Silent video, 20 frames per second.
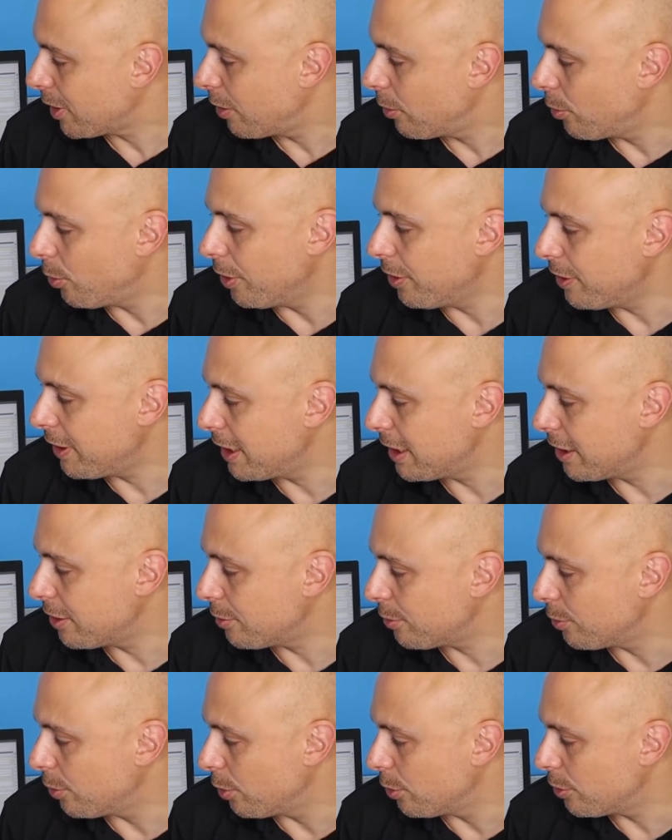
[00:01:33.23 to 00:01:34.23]
One thing this
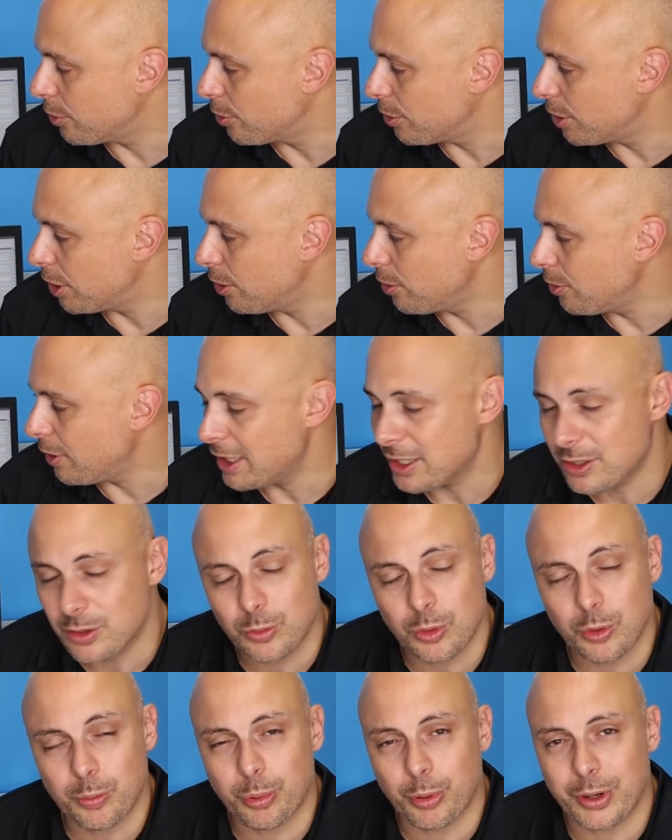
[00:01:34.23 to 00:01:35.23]
will also do is it
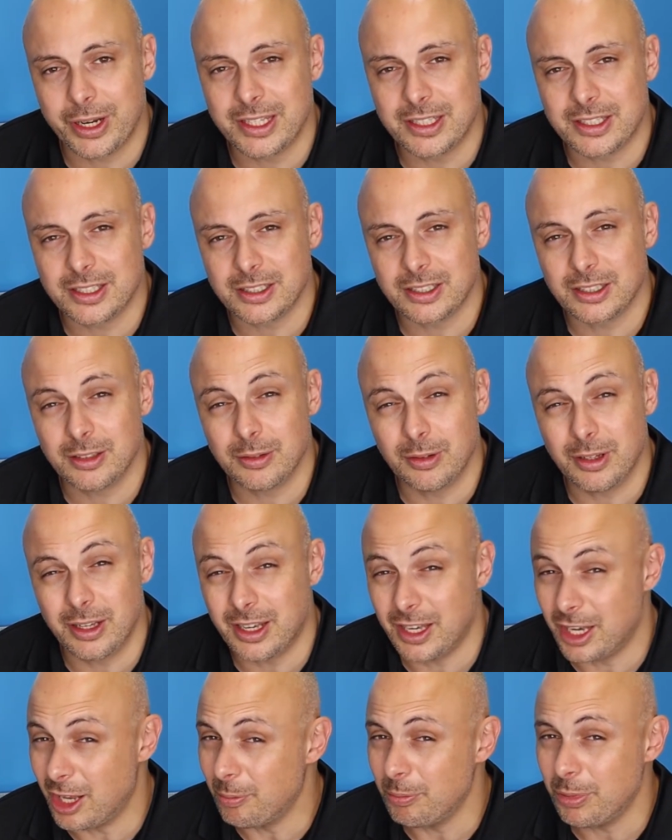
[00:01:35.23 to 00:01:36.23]
will print
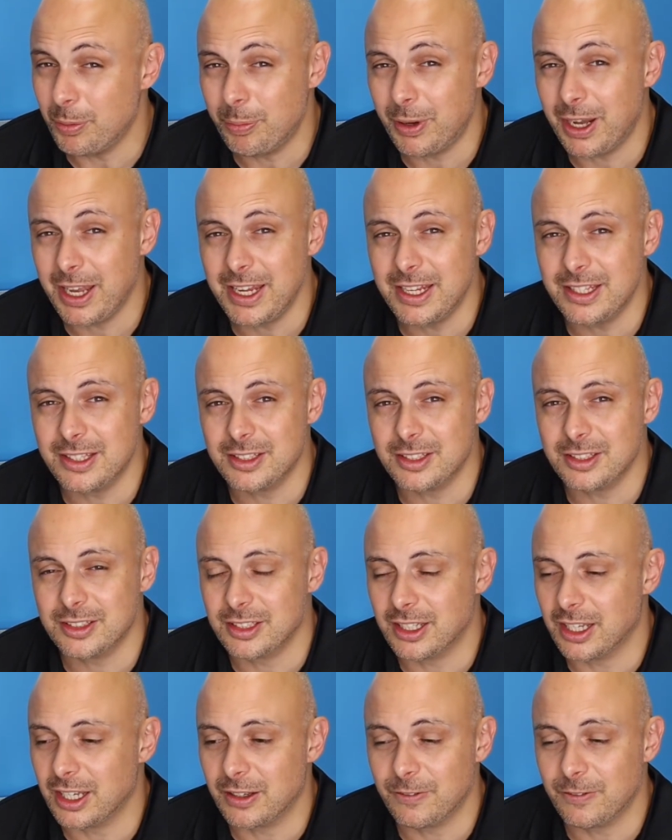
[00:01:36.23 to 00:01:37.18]
number plates,